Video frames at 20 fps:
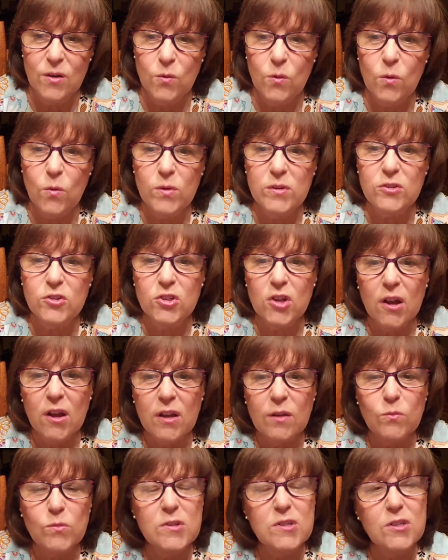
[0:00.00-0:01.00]
Well, when
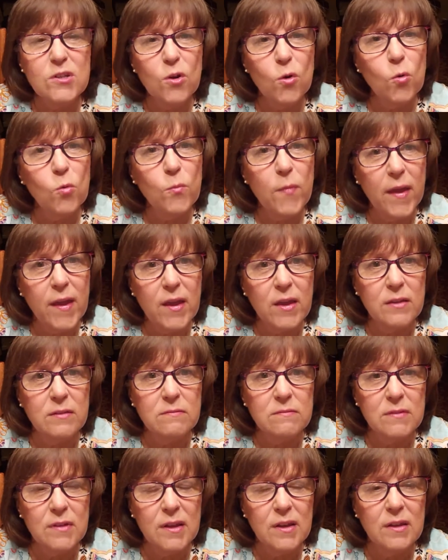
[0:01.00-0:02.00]
John was an old
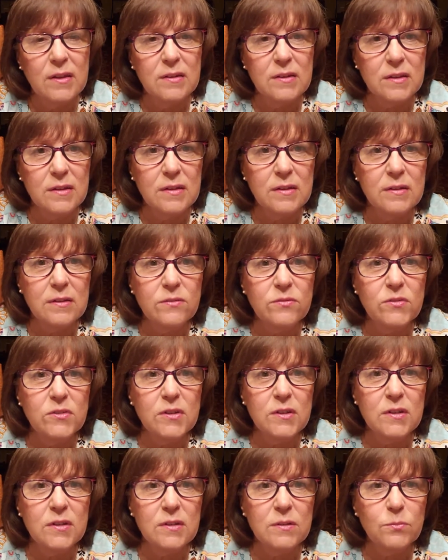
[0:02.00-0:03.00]
man, he
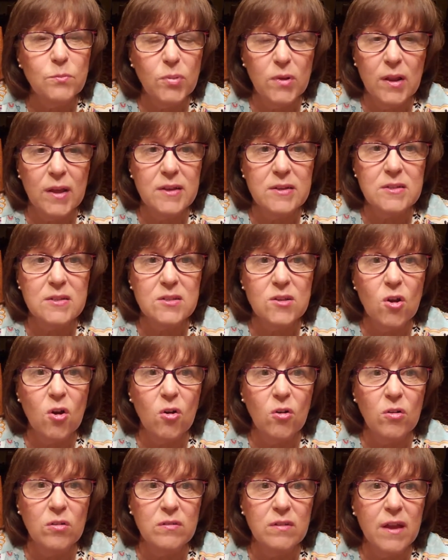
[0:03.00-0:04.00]
lived in a place
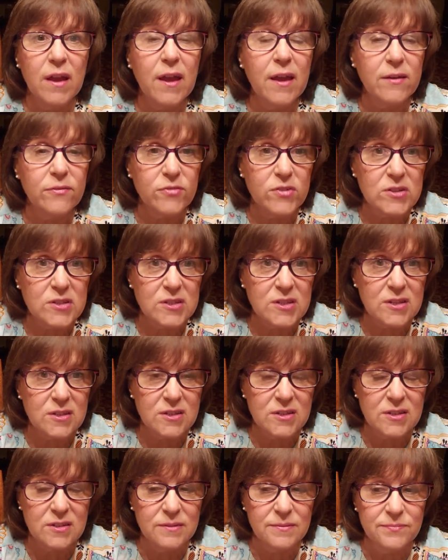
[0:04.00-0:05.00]
called
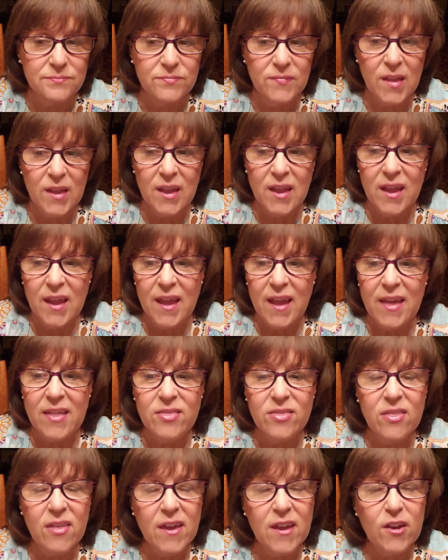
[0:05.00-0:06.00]
Ephesus.
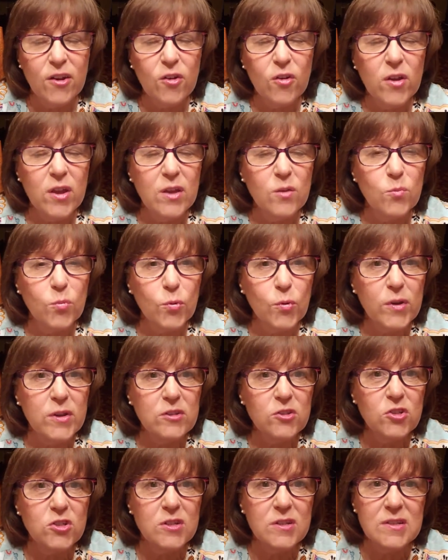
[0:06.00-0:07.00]
And there he
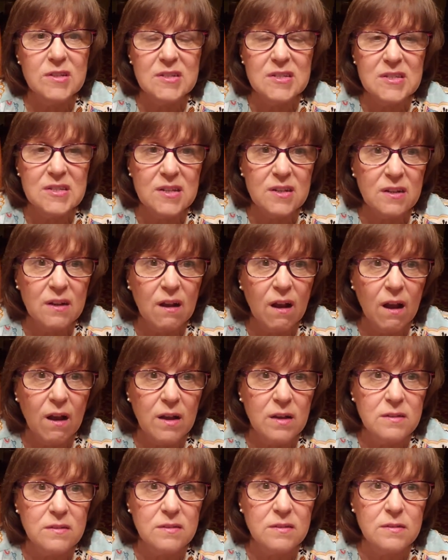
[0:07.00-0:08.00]
preached in the
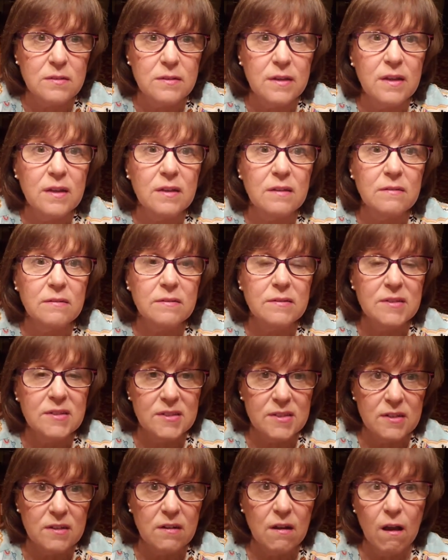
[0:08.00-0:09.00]
synagogues. Now, the
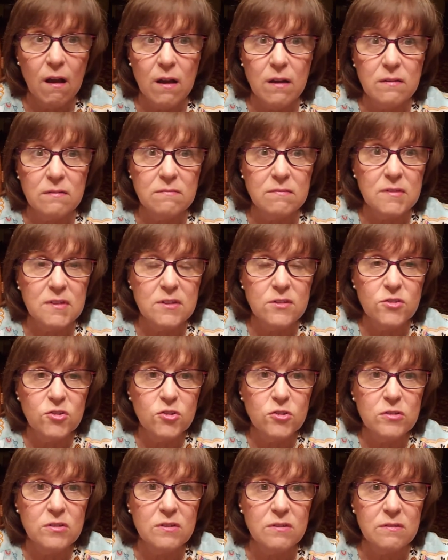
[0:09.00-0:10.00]
synagogue is
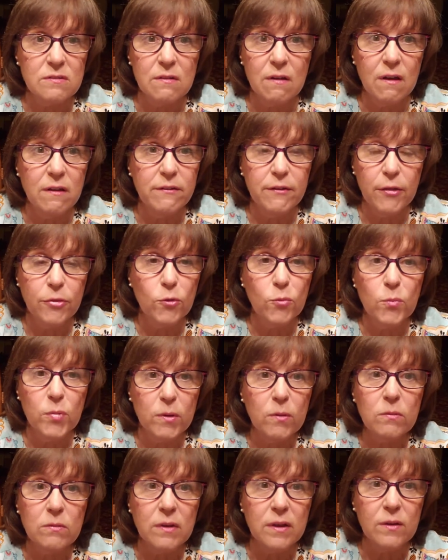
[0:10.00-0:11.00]
just another
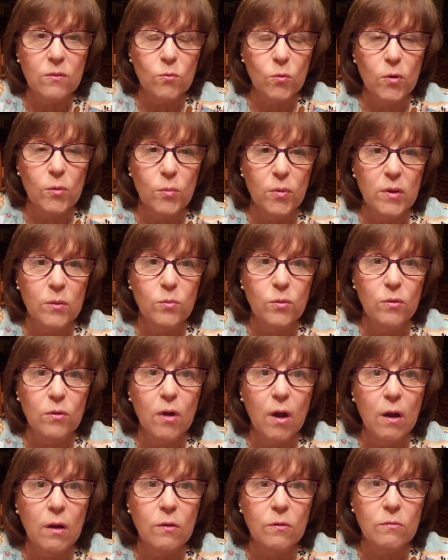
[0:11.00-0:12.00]
building where people
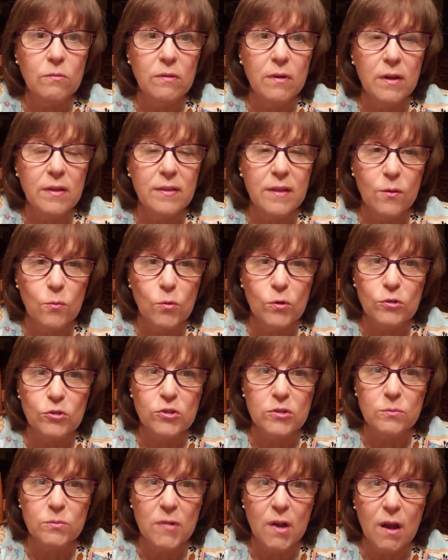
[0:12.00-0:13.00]
go and they
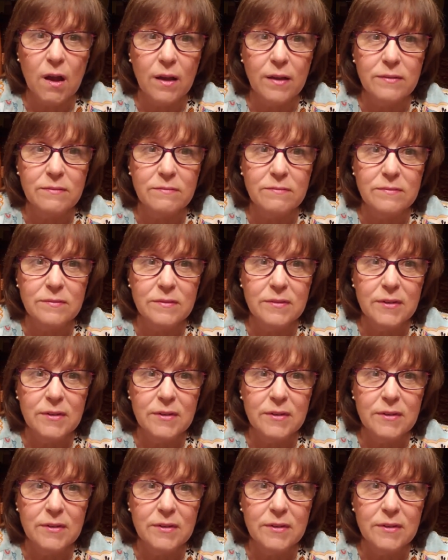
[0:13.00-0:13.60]
worship God.